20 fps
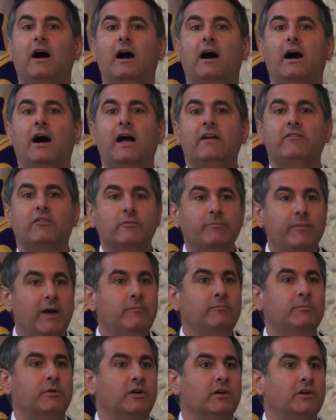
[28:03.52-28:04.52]
I
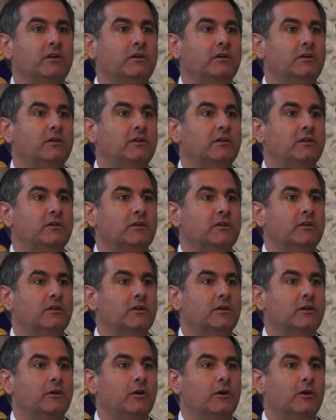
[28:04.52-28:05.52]
remember
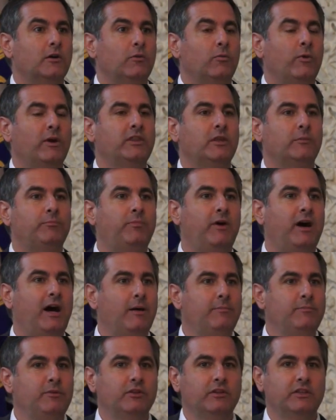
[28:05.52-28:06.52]
when the
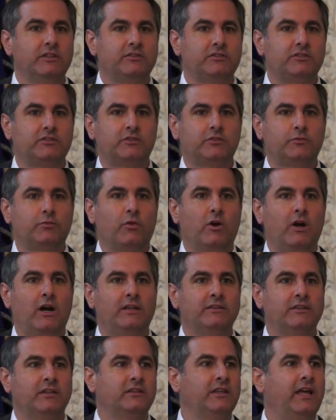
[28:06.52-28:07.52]
populists were
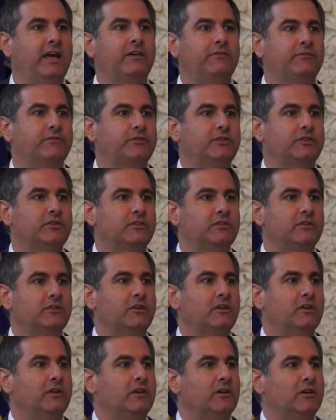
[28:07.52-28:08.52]
on the left,
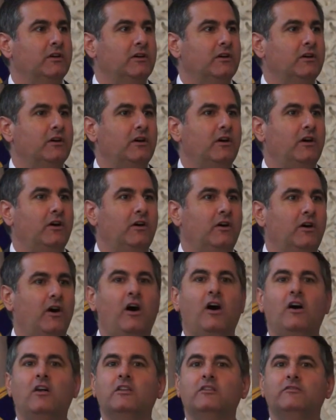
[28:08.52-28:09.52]

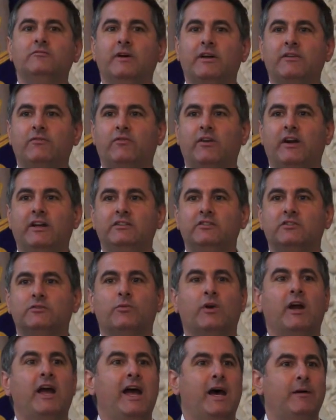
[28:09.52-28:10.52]
all of my friends
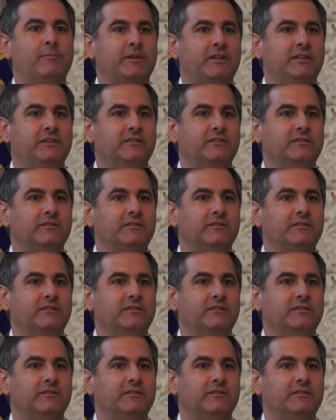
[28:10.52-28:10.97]
were happy.